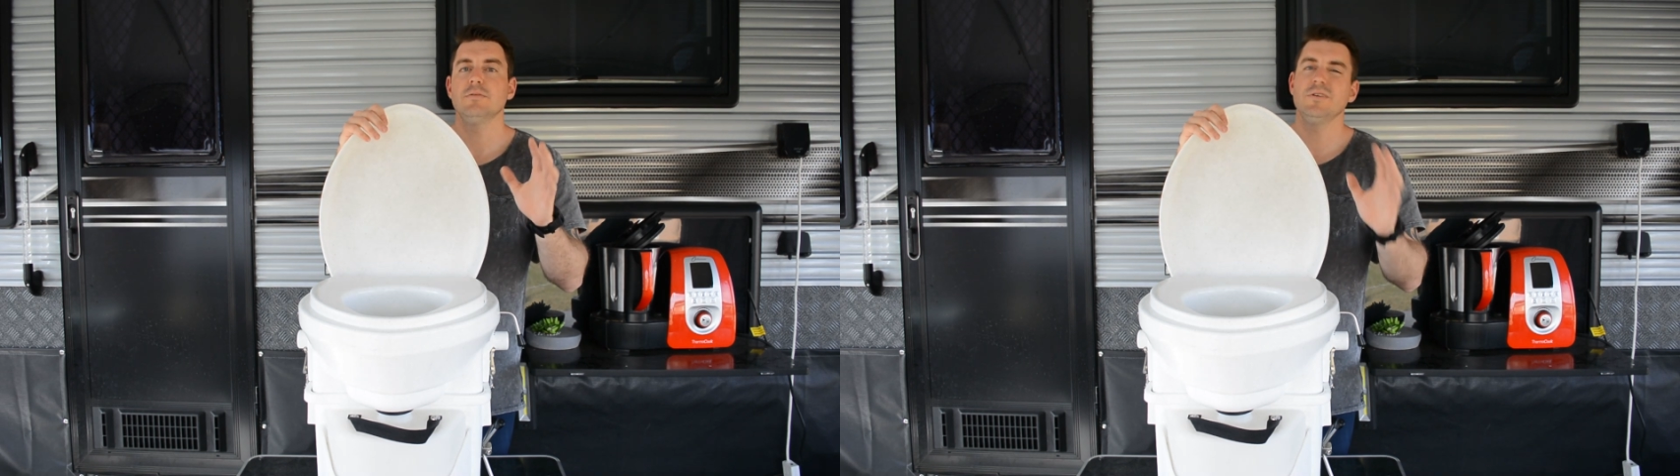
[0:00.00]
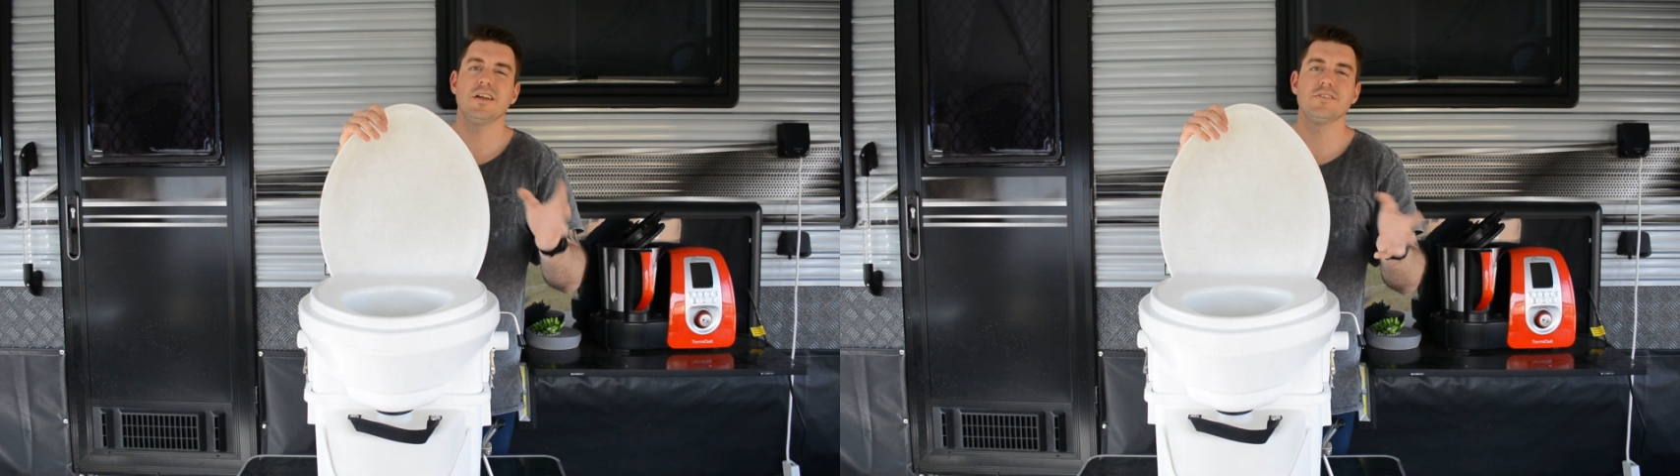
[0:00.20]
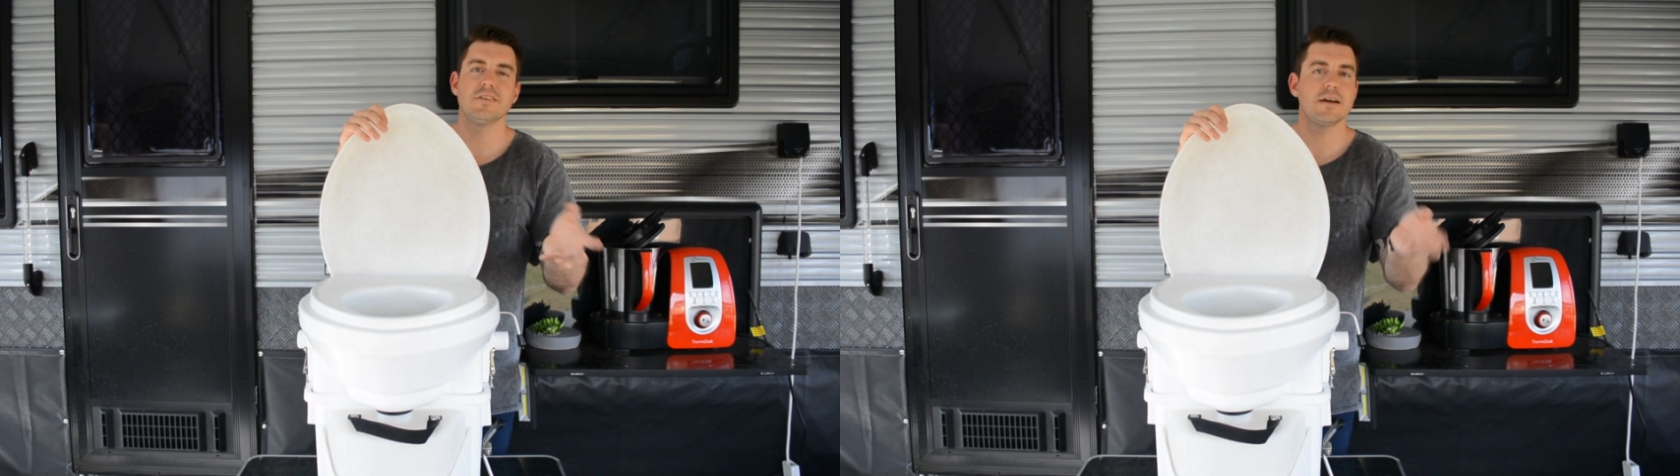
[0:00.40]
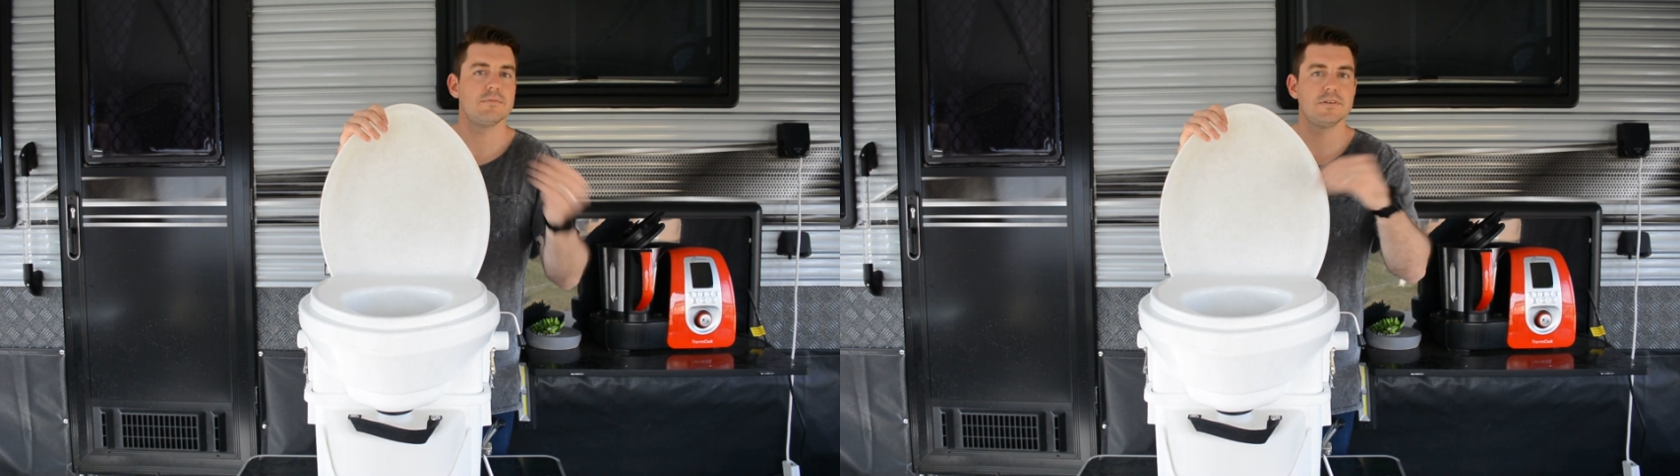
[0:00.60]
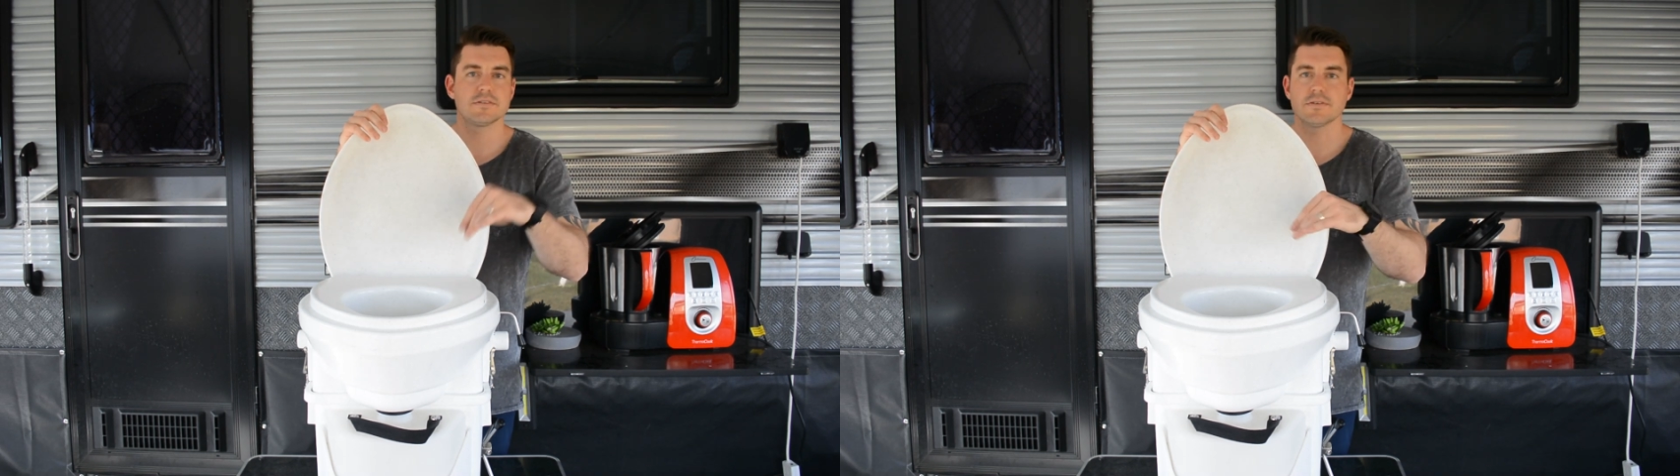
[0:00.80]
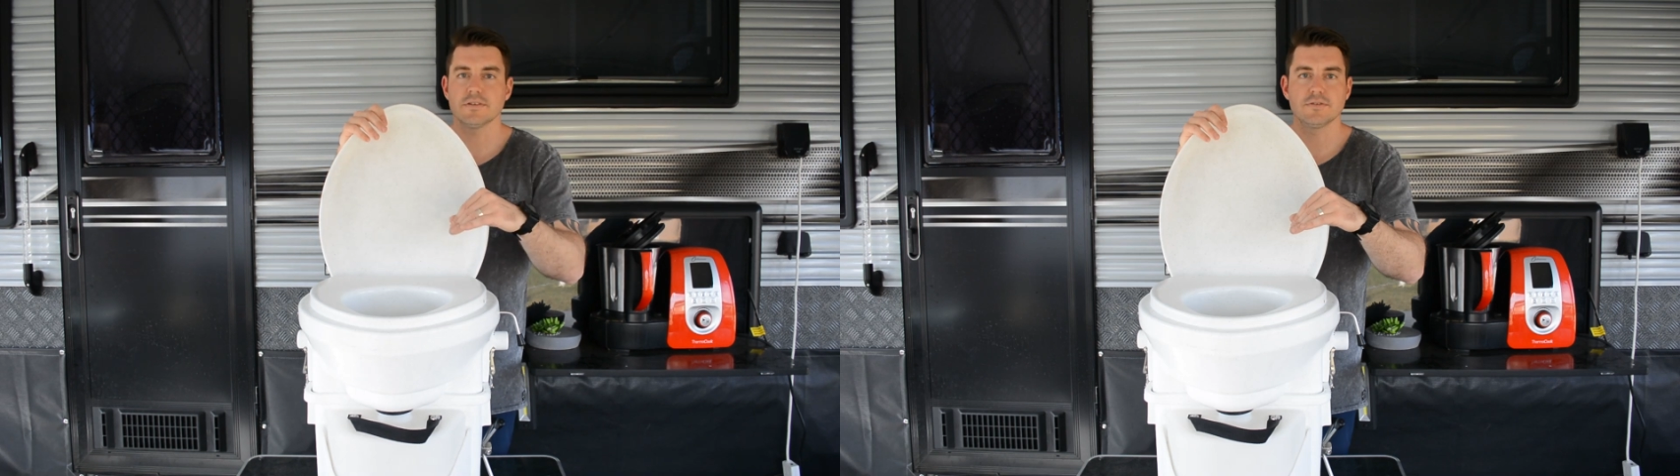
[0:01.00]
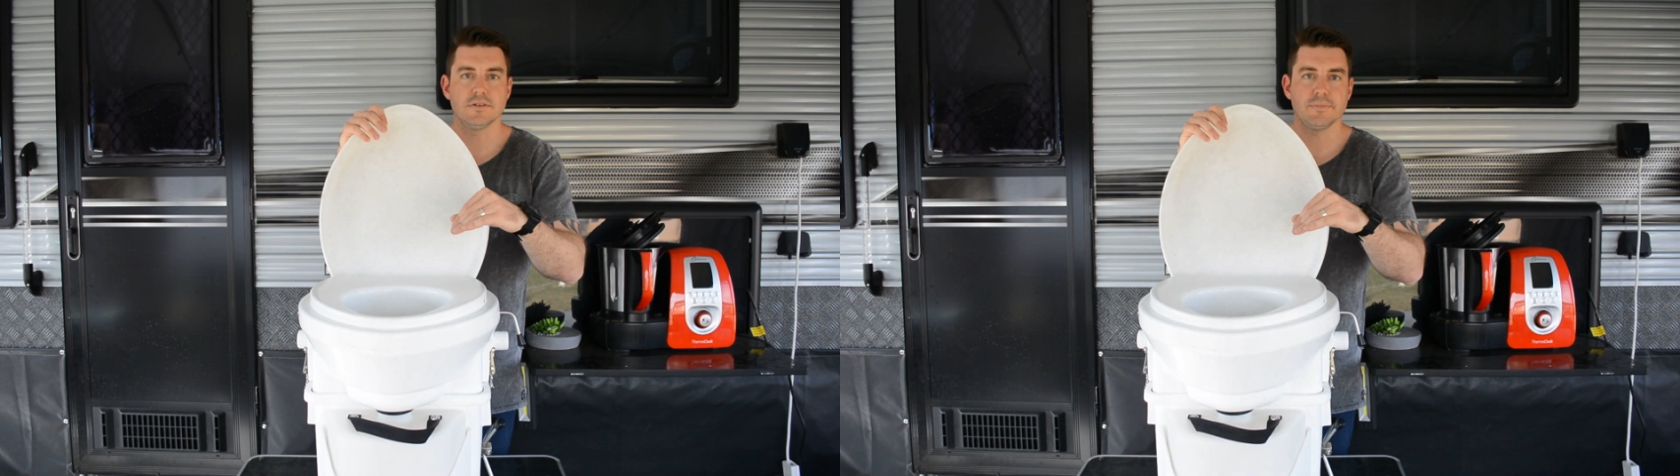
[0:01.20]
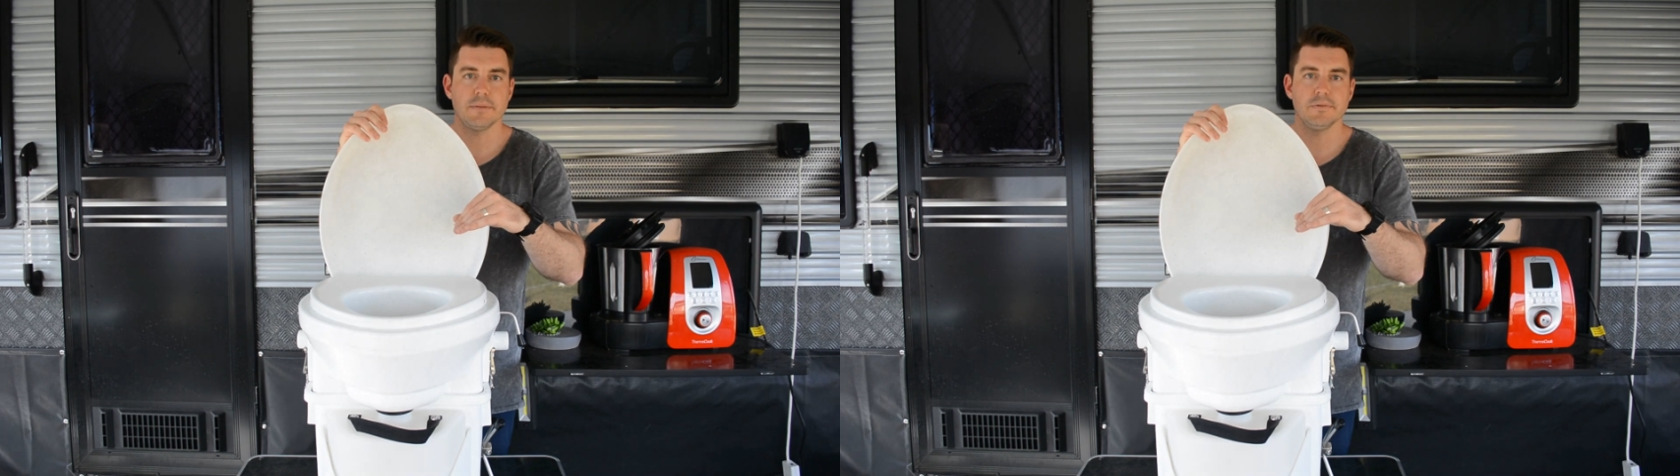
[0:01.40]
We don't do that. We just throw the
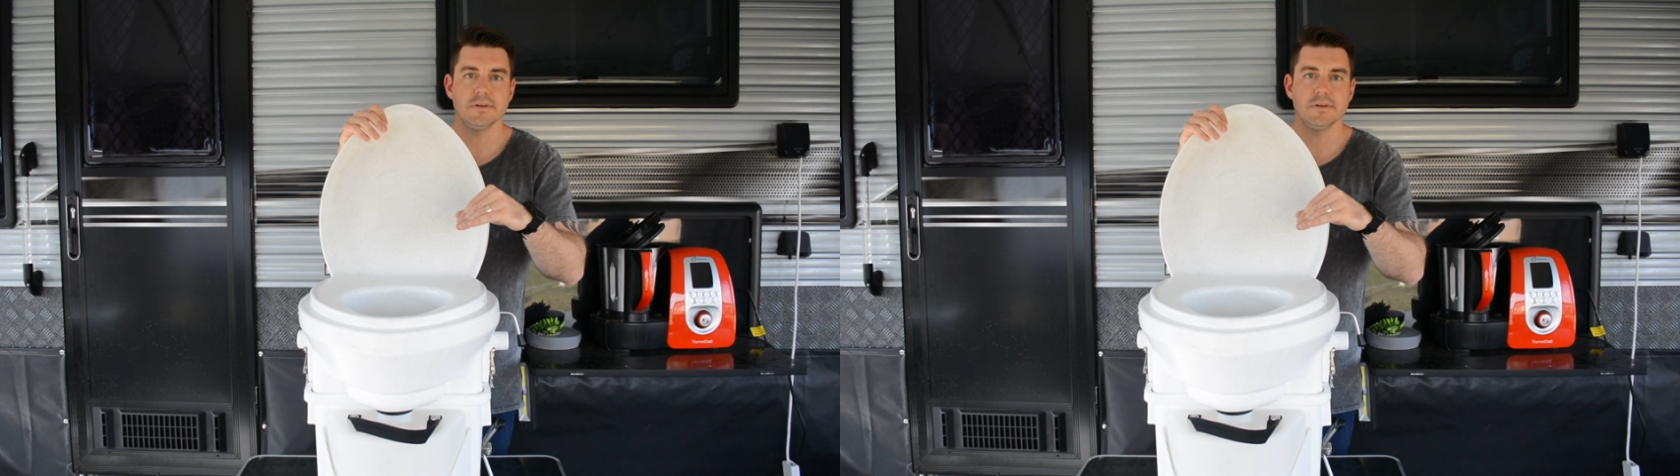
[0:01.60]
toilet paper